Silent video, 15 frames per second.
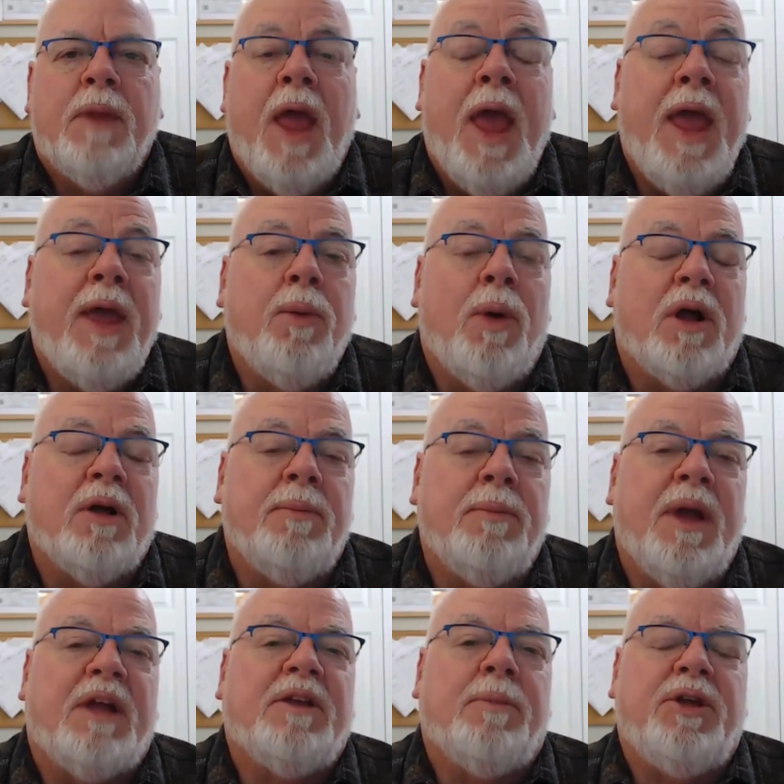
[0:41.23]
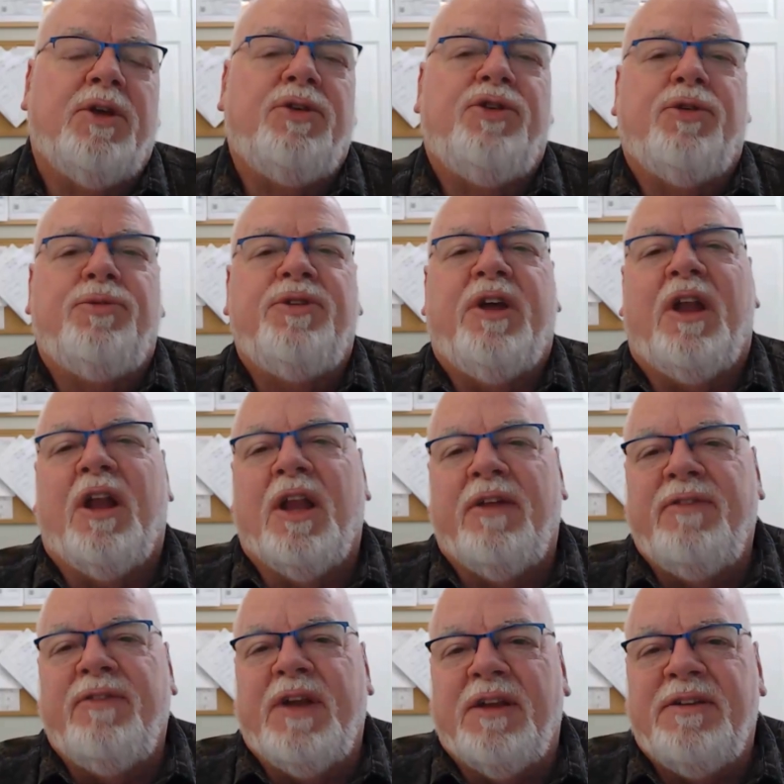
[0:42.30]
Hey, welcome back to my YouTube channel,
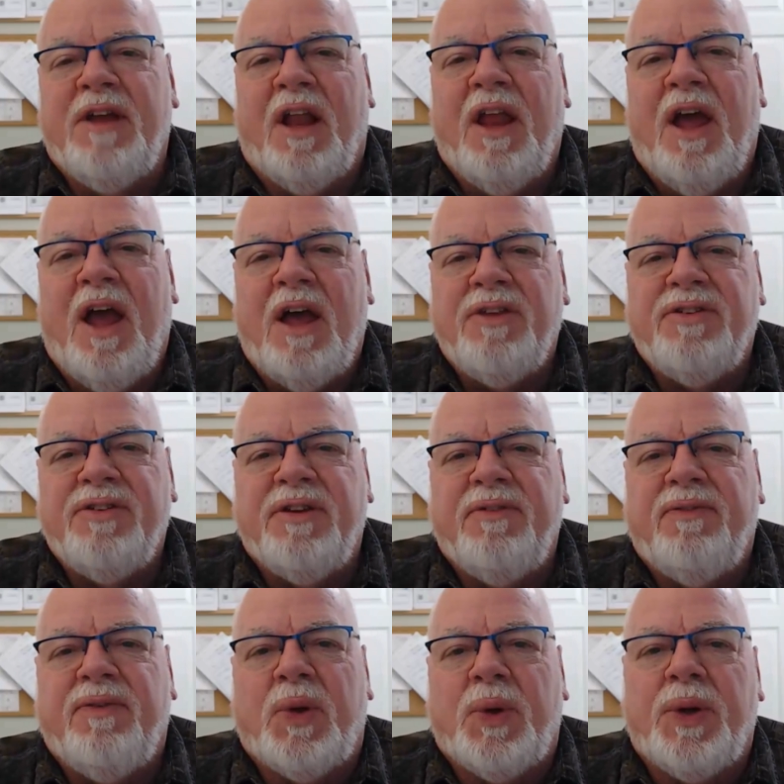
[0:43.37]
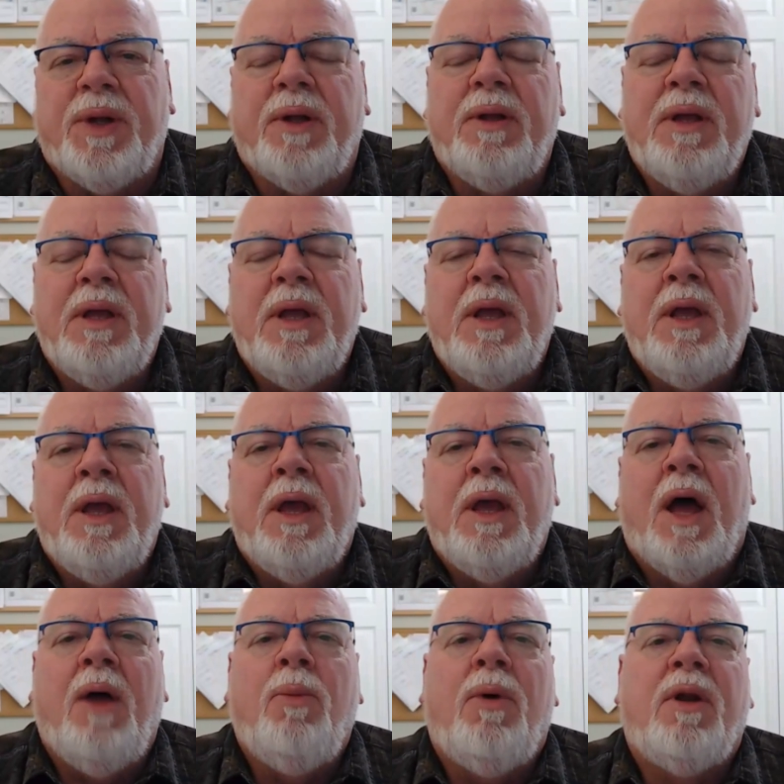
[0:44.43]
Living in Tallahassee, Florida.
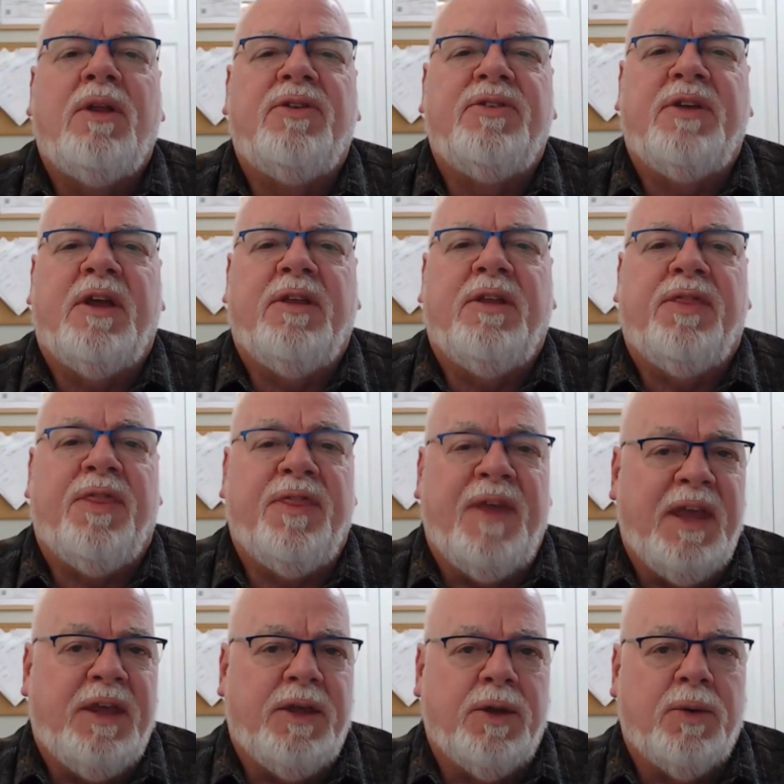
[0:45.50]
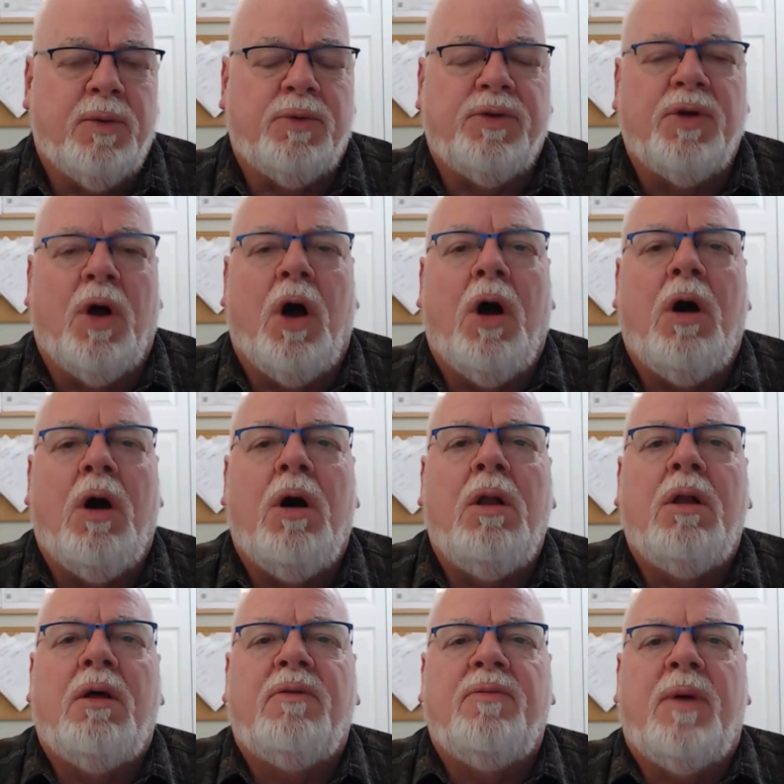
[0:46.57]
I want to say thank you to
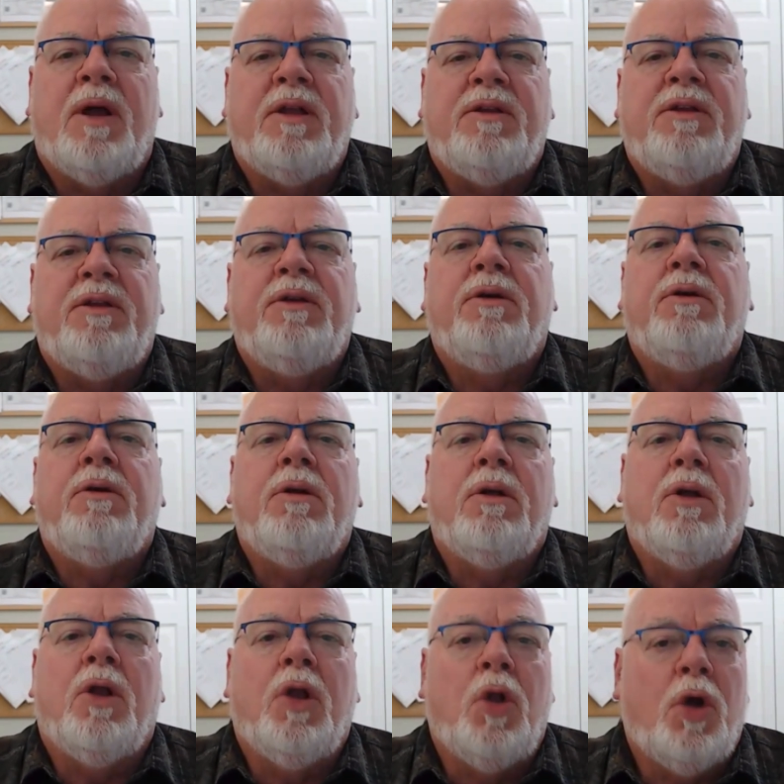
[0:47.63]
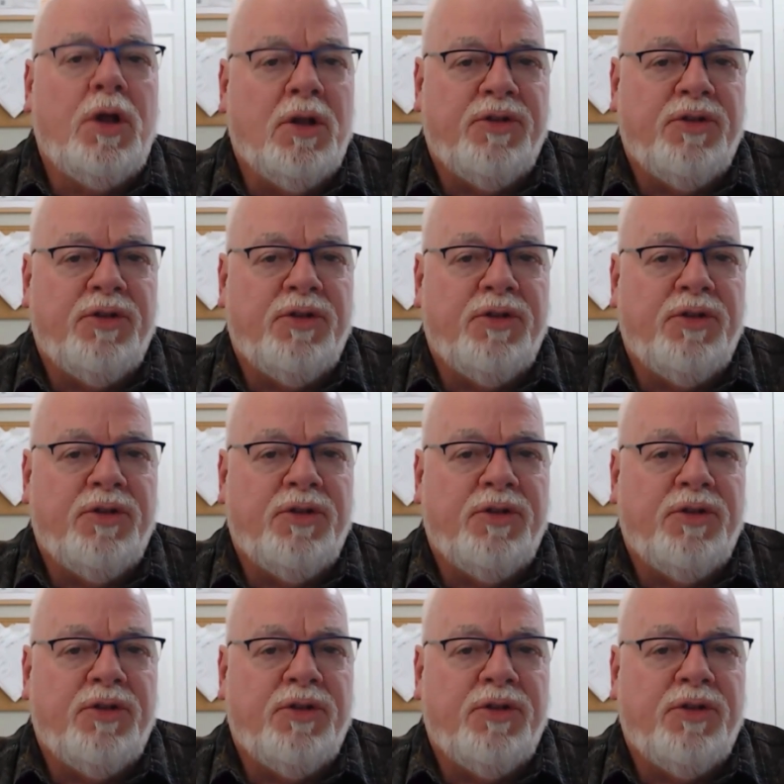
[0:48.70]
all of my dear loyal